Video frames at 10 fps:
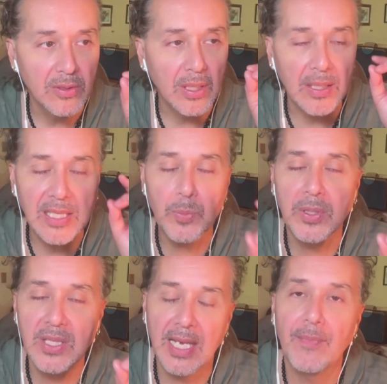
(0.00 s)
at least
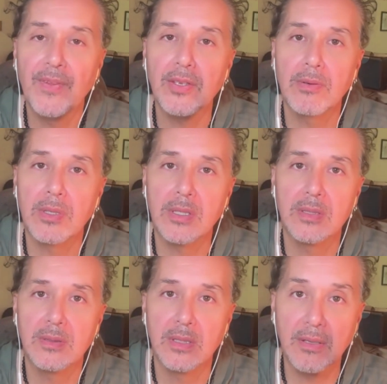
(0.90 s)
pretend that
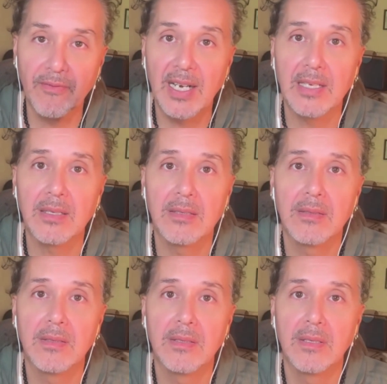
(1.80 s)
you're the divine.
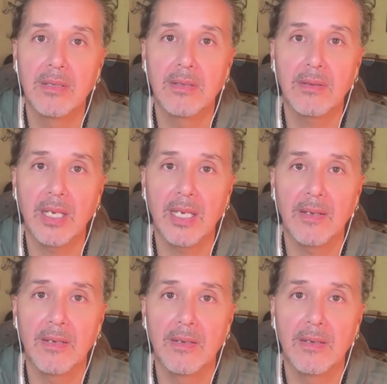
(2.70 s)
Okay.